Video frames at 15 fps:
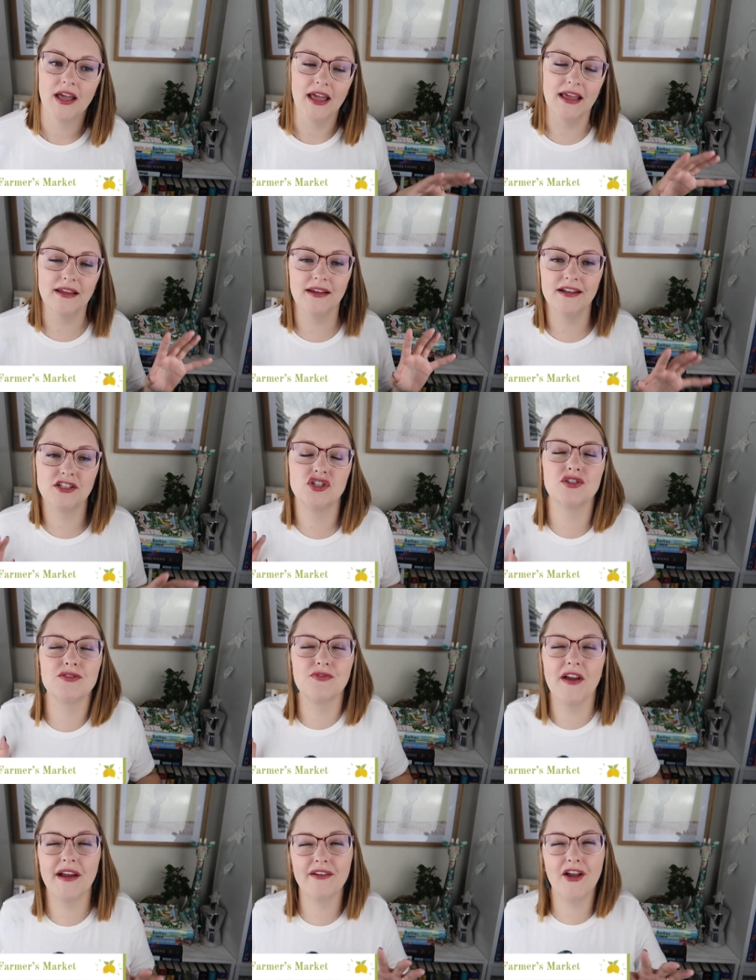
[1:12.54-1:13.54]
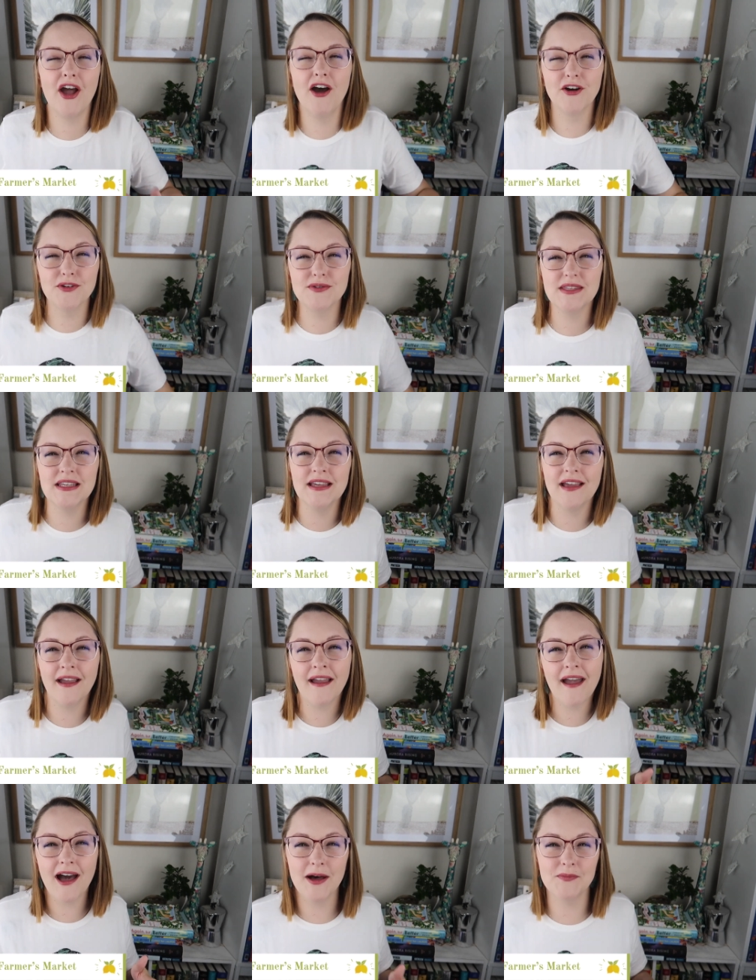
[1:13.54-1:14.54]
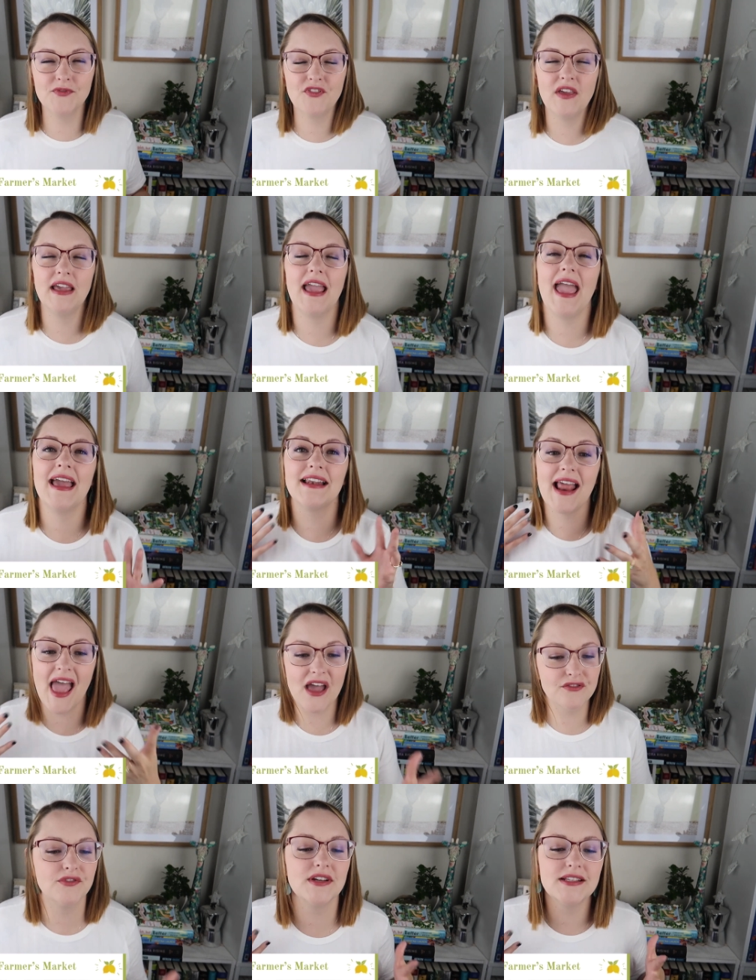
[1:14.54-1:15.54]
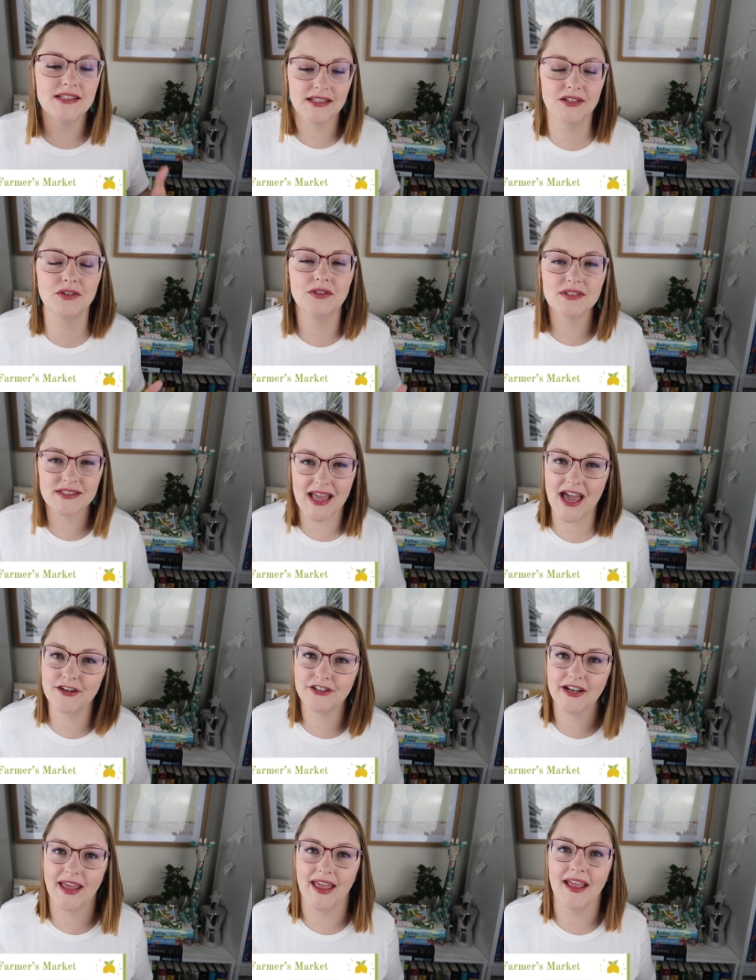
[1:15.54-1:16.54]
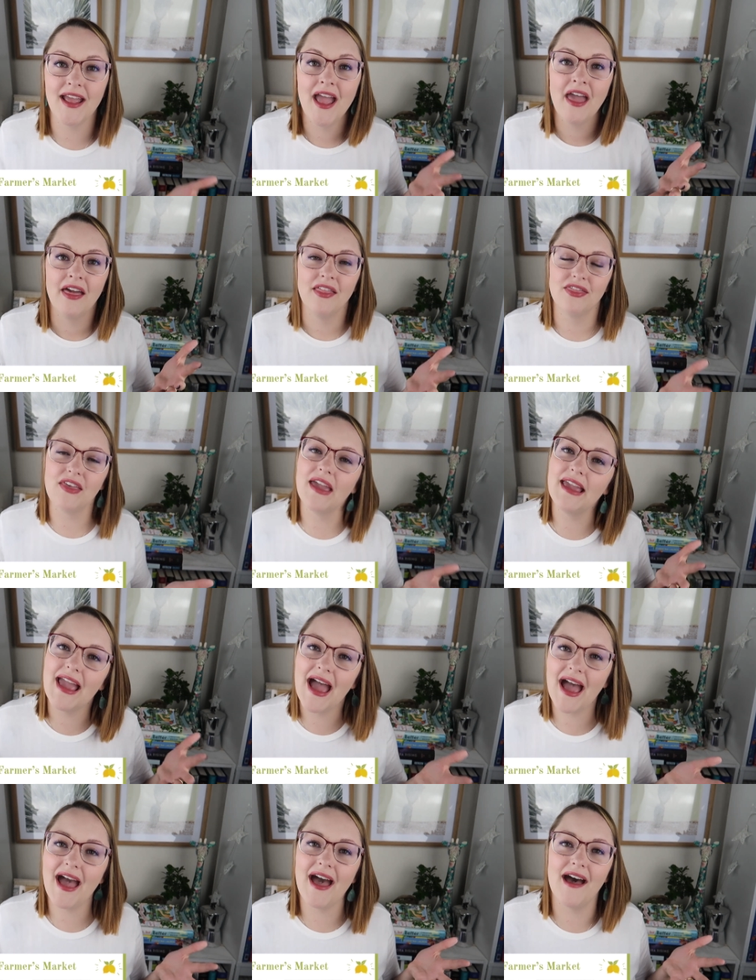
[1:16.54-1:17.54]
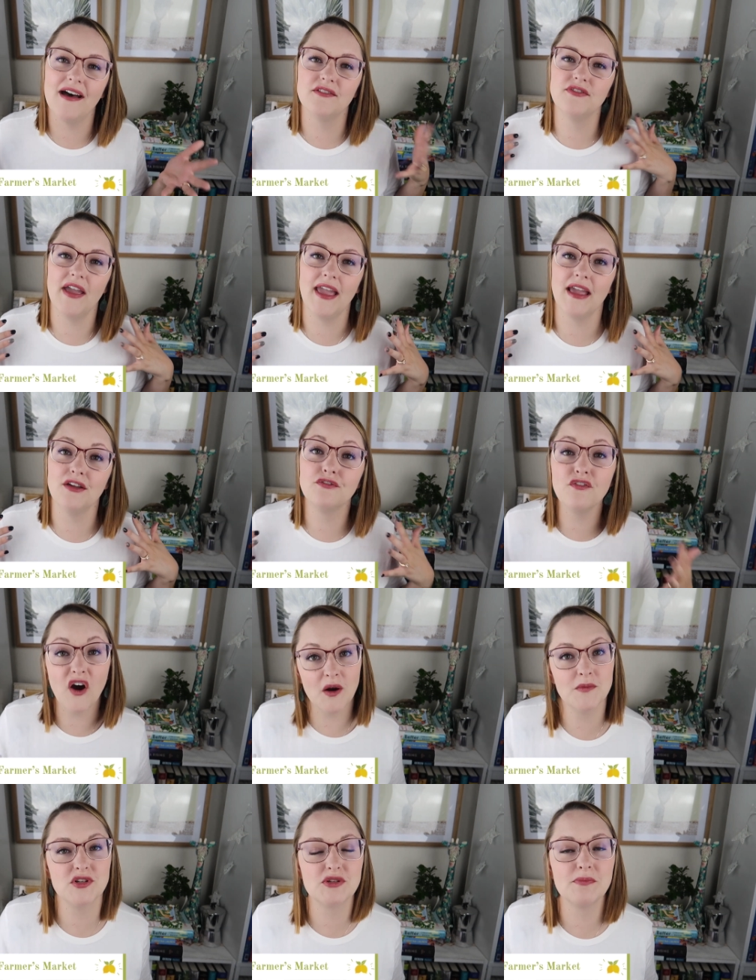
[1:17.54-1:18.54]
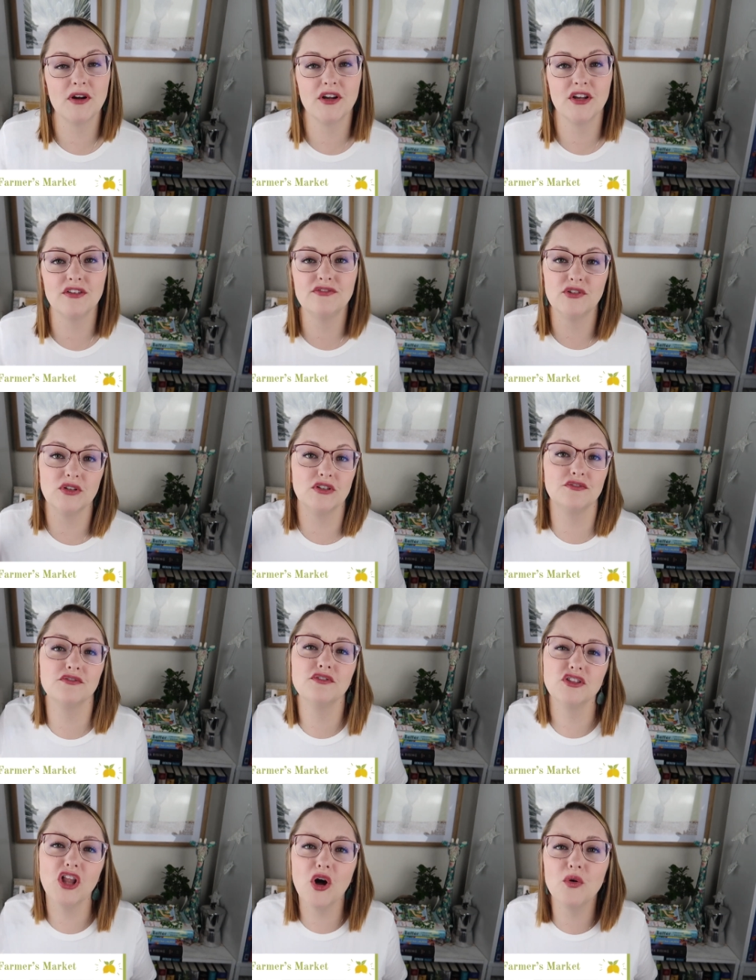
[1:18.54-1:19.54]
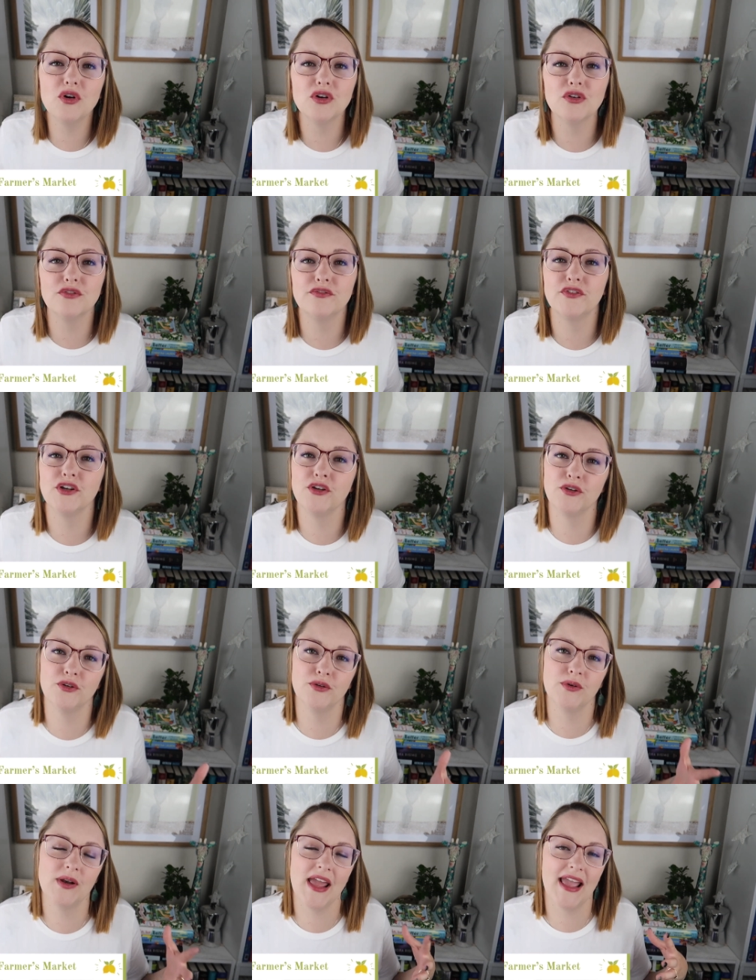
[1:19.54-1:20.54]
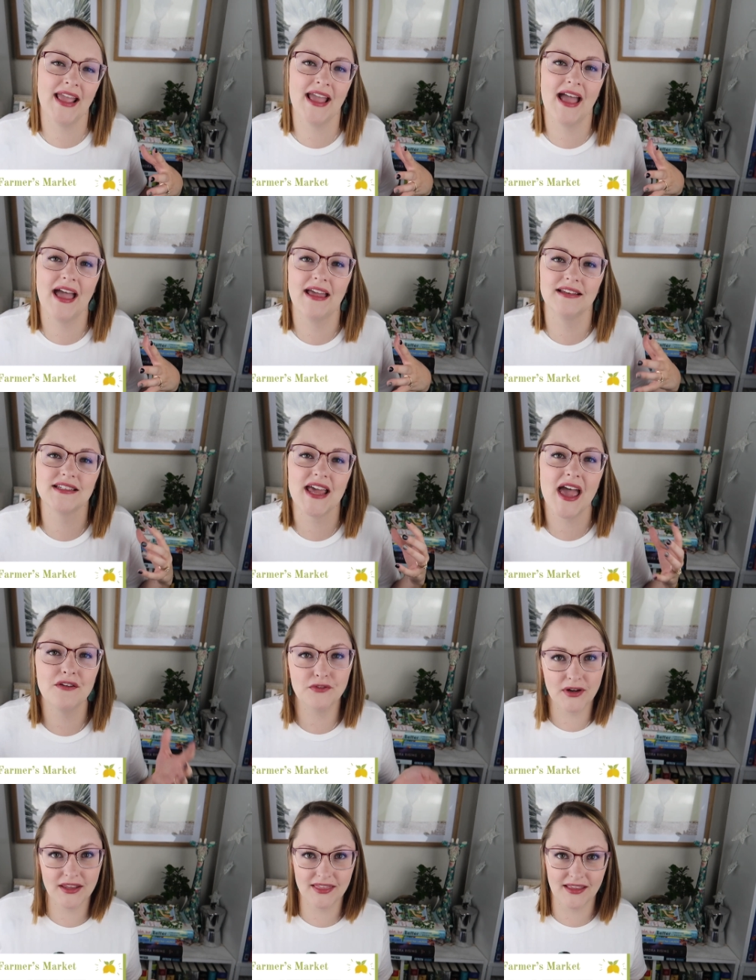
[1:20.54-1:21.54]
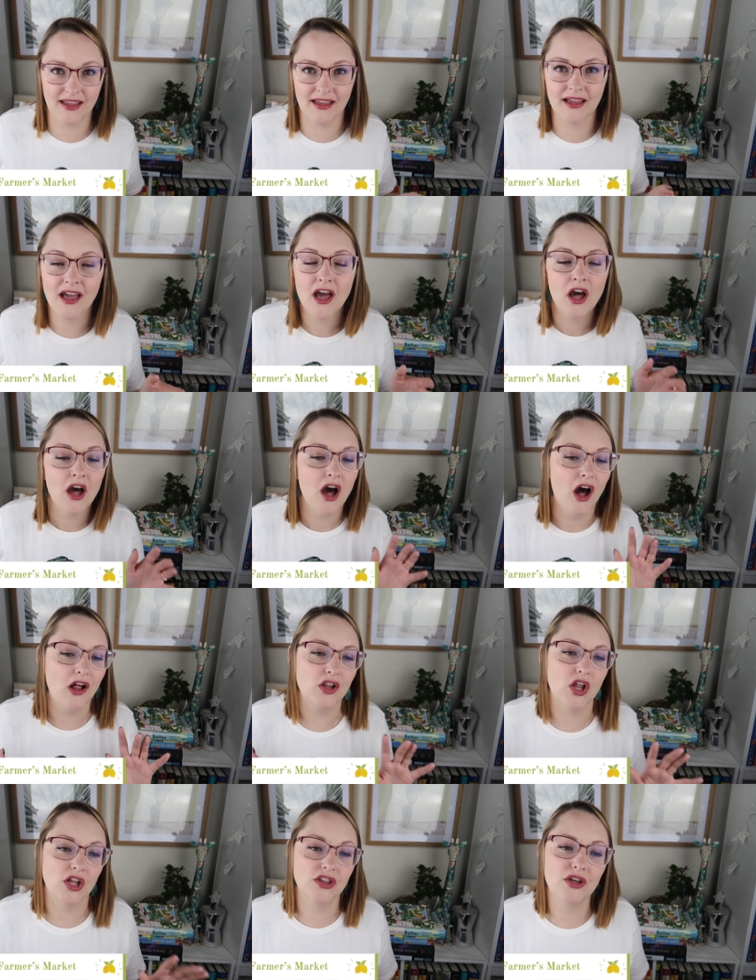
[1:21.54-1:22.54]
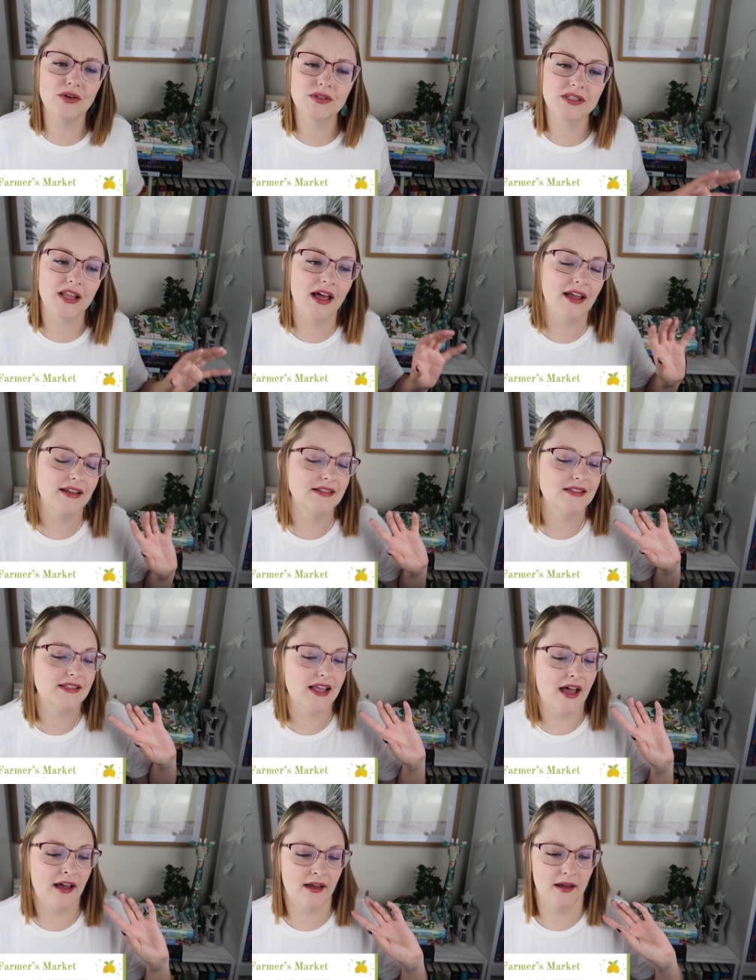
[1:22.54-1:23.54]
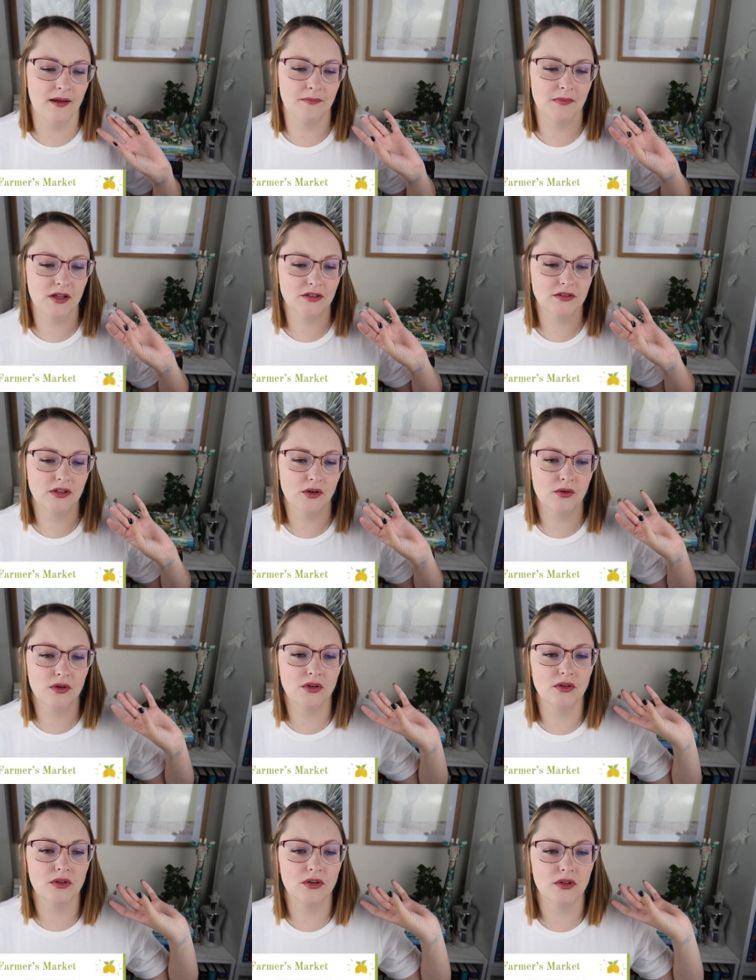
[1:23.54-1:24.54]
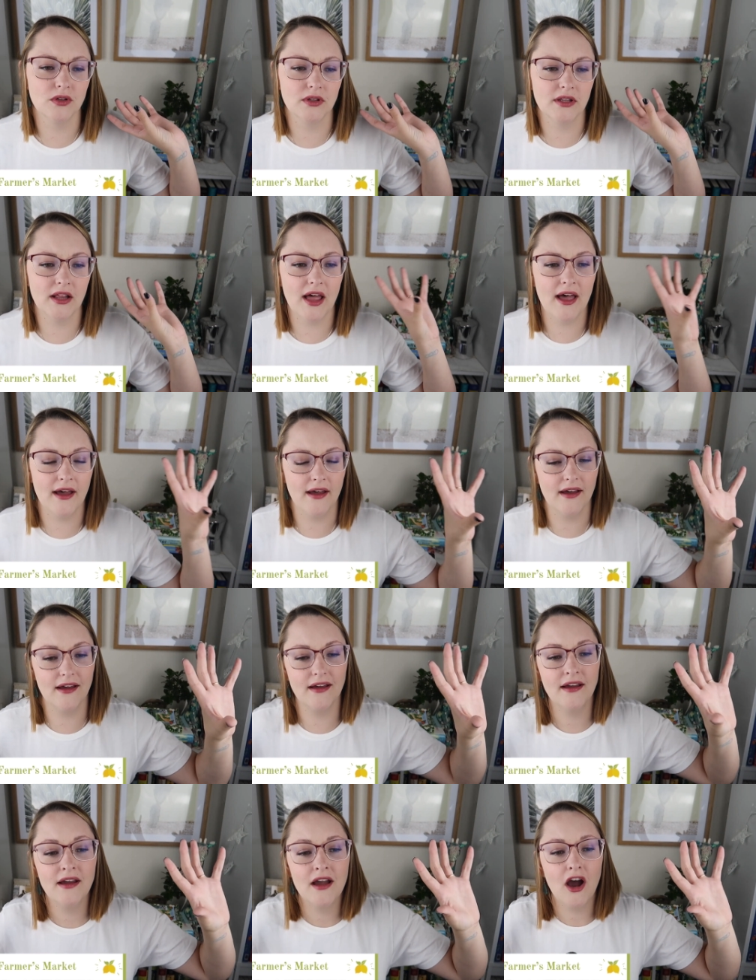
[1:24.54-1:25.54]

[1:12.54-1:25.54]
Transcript: it, it's just very cozy and comfy. And every single Saturday, they have a farmer's market full of local food and everything along those lines, um, local uh,